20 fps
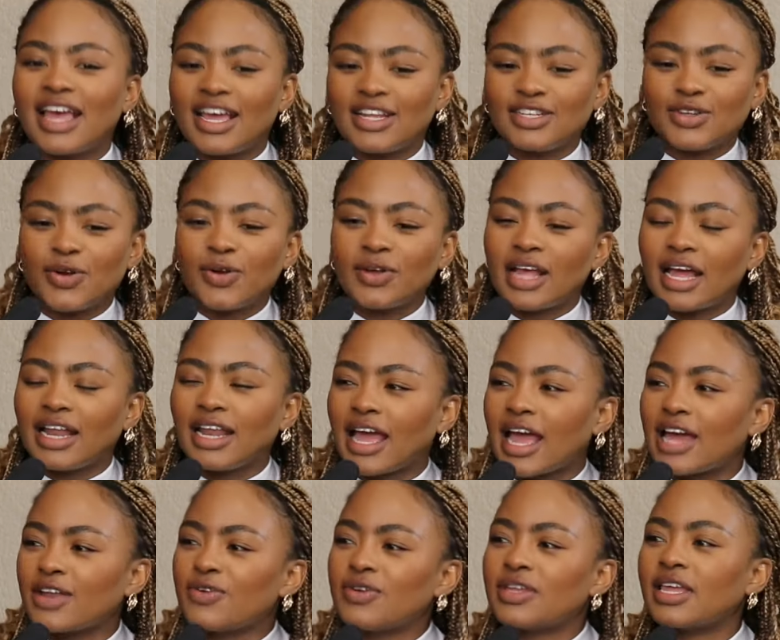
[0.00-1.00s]
I don't, yeah.
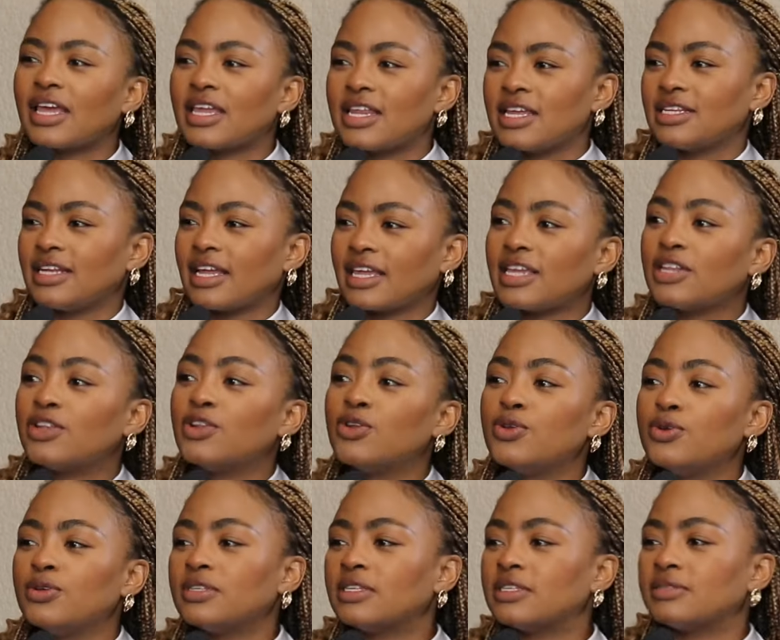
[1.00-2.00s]
like I don't get it. Like yeah. it
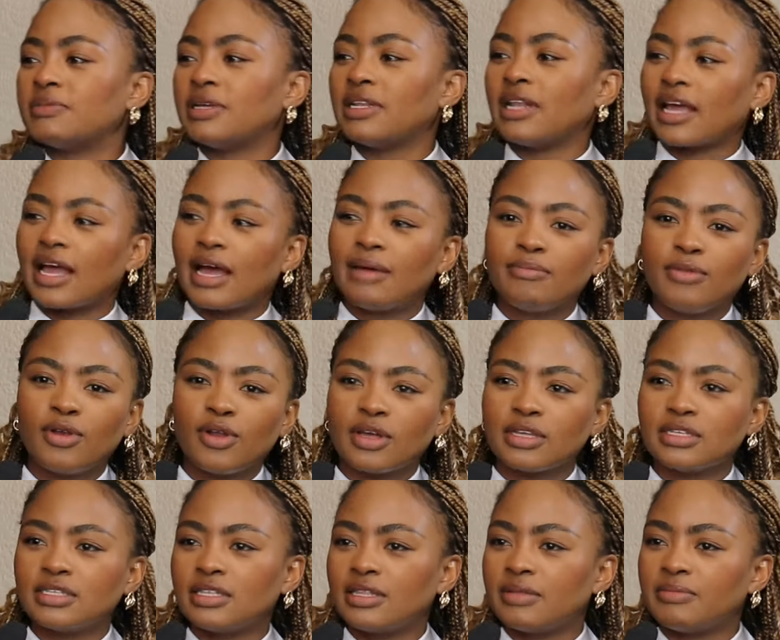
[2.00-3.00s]
loses me. Like I'm yeah.
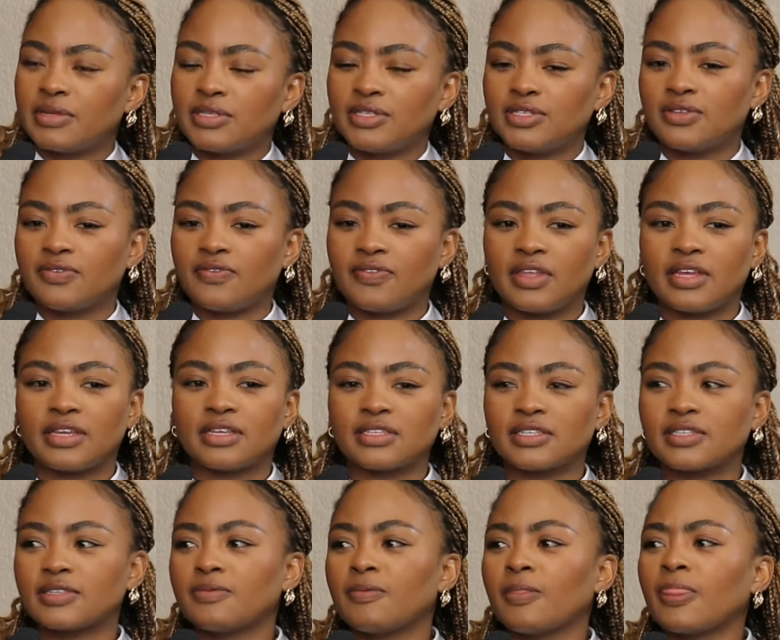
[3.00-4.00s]
lost in the midst of the things.
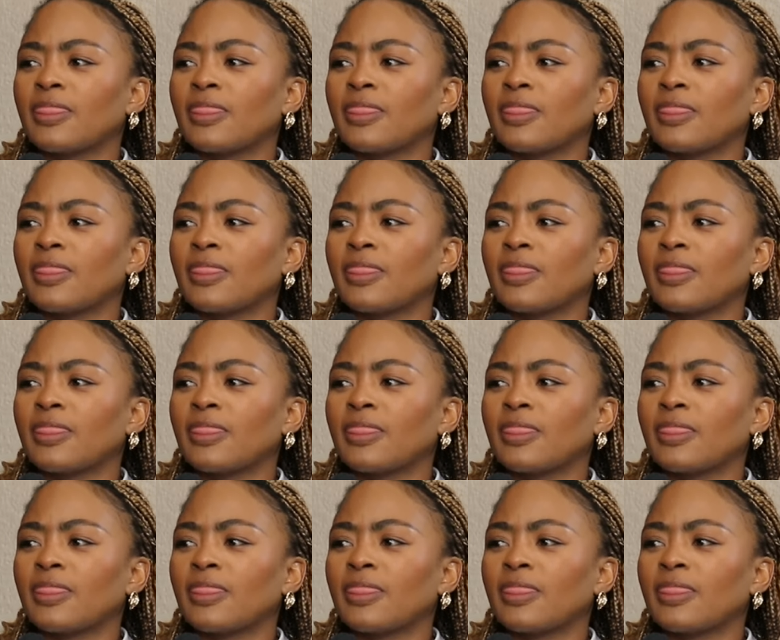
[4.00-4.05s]
jargon.